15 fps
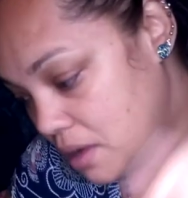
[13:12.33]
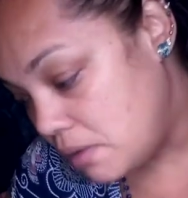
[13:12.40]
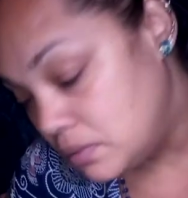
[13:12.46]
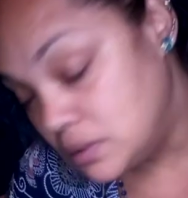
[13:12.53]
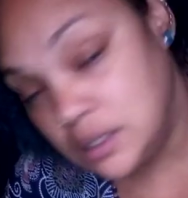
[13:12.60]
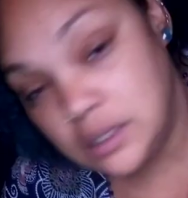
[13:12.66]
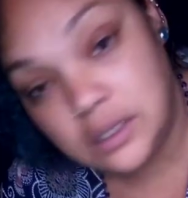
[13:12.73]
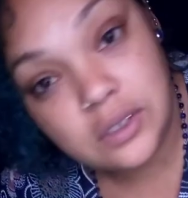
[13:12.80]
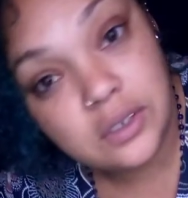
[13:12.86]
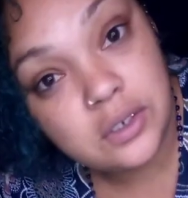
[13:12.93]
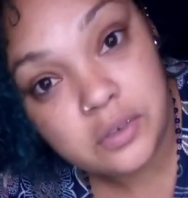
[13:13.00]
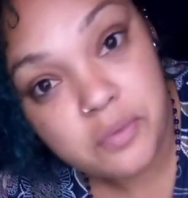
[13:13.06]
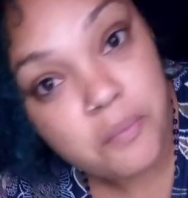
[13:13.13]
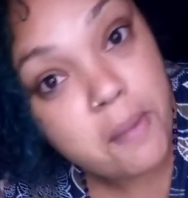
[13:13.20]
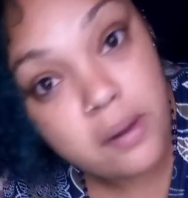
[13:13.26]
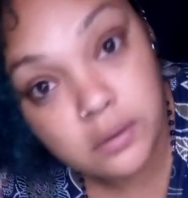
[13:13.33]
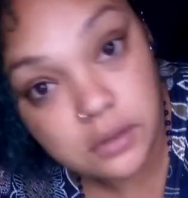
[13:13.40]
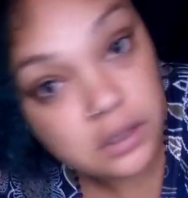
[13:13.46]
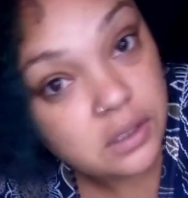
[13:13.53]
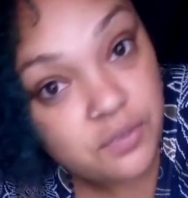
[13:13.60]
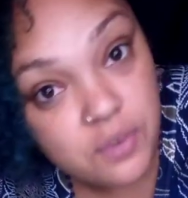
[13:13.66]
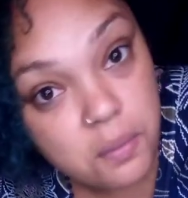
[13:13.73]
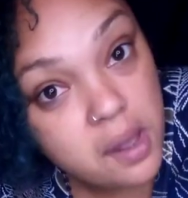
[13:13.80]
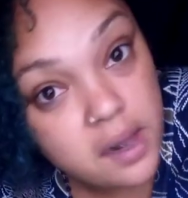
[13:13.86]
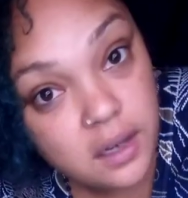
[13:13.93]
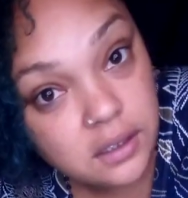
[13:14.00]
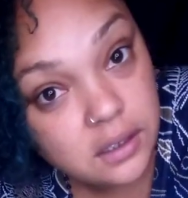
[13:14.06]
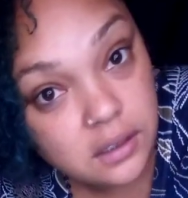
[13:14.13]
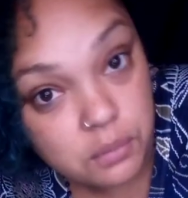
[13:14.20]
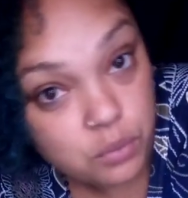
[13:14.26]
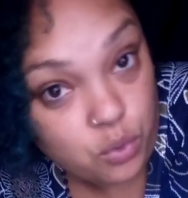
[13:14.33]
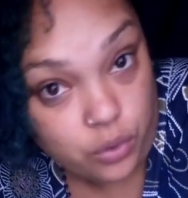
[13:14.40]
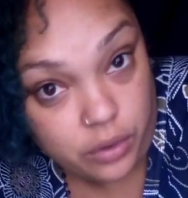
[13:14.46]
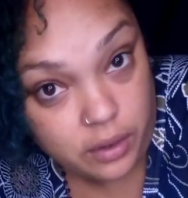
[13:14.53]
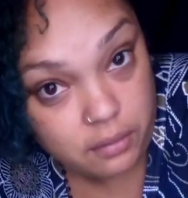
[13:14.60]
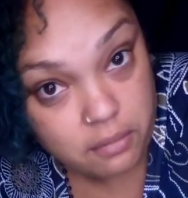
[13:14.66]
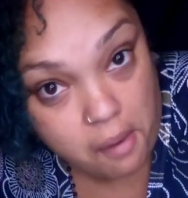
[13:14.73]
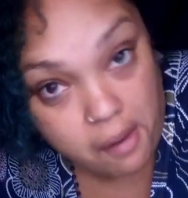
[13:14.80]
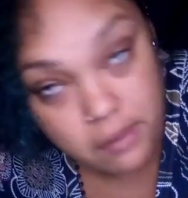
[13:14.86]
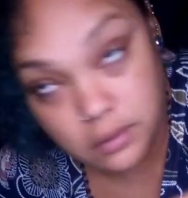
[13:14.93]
I was bouncing from early in the morning.